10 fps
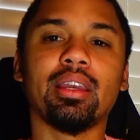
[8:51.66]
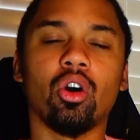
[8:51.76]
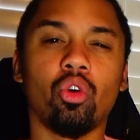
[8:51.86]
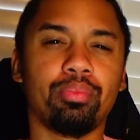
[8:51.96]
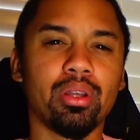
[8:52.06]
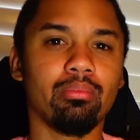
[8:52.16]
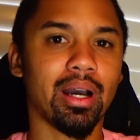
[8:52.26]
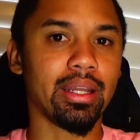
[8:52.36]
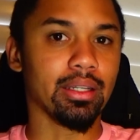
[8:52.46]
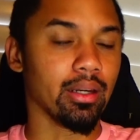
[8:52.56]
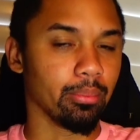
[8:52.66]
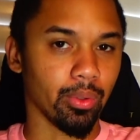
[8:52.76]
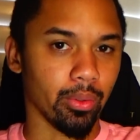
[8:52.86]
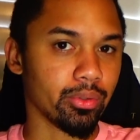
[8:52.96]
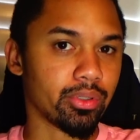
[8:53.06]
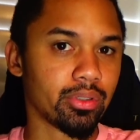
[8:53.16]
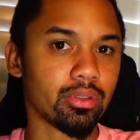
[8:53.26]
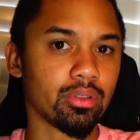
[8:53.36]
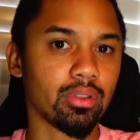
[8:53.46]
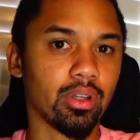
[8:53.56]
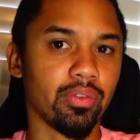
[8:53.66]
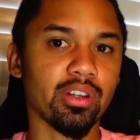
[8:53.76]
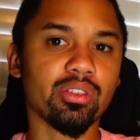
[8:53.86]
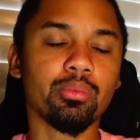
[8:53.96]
open-minded approach. If there's